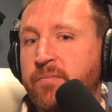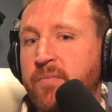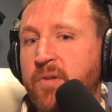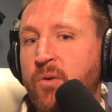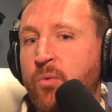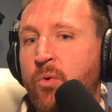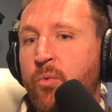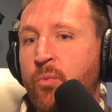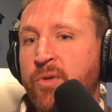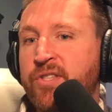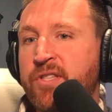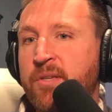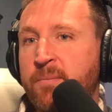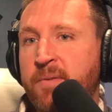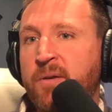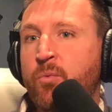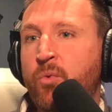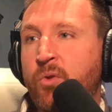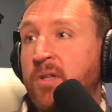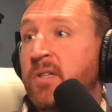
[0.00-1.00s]
when
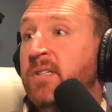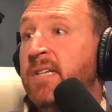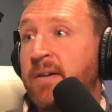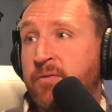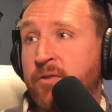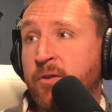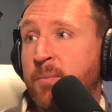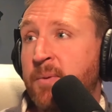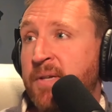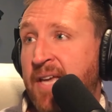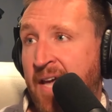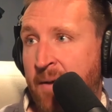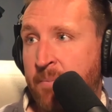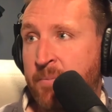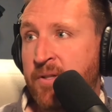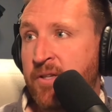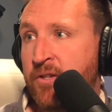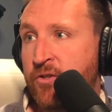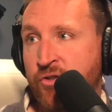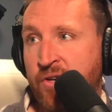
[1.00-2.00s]
something will inevitably
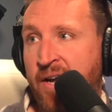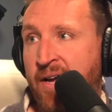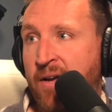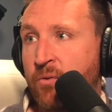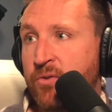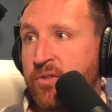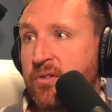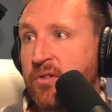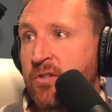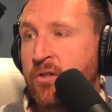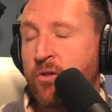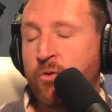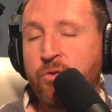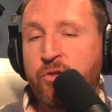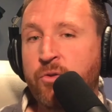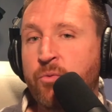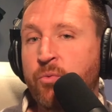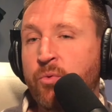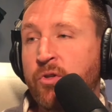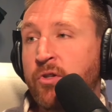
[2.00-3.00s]
happen at your house.
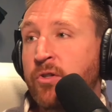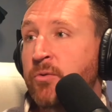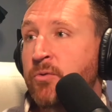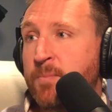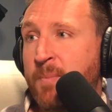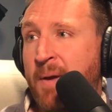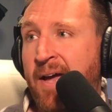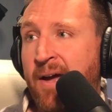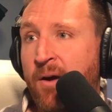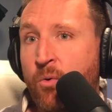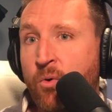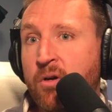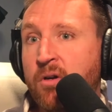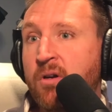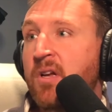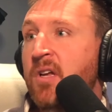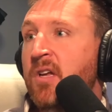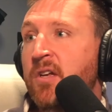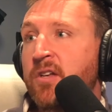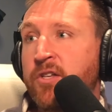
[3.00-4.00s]
You will lose power.
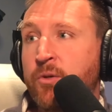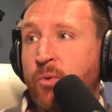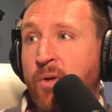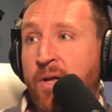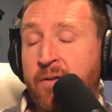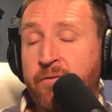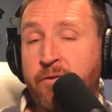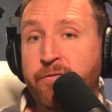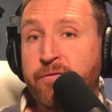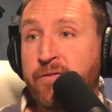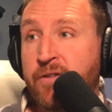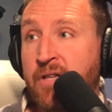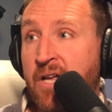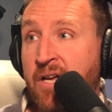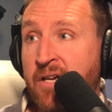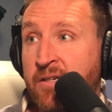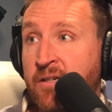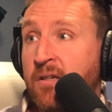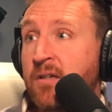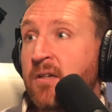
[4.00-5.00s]
You will have a
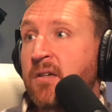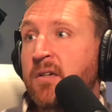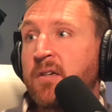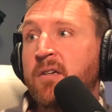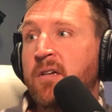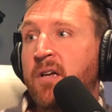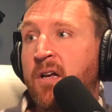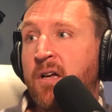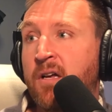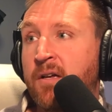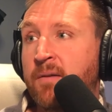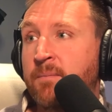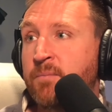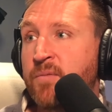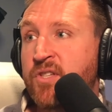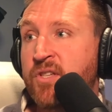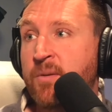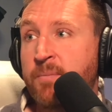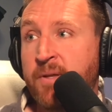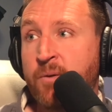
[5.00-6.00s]
flood.
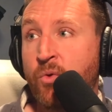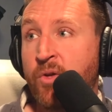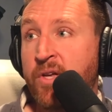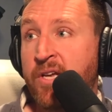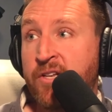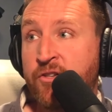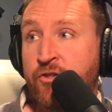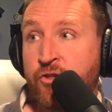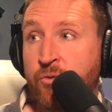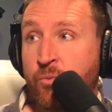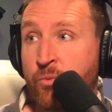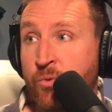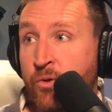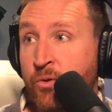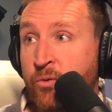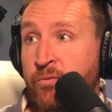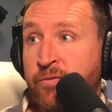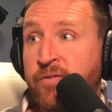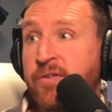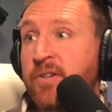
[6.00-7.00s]
Something will hit your
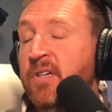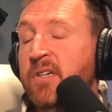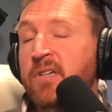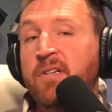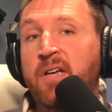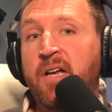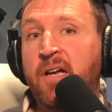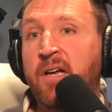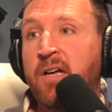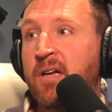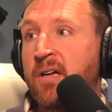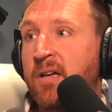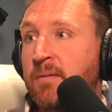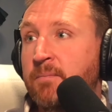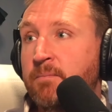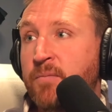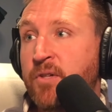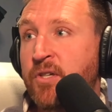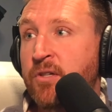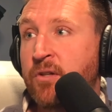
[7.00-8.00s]
roof.
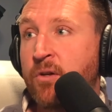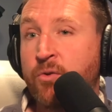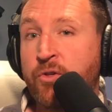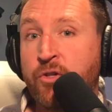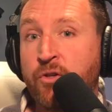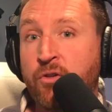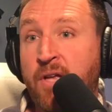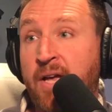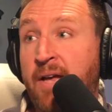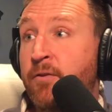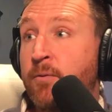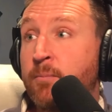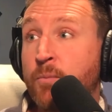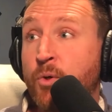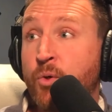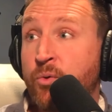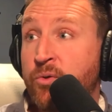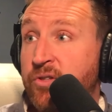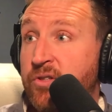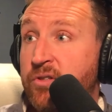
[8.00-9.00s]
You'll have a
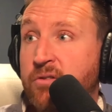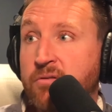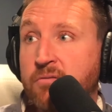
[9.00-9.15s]
moose,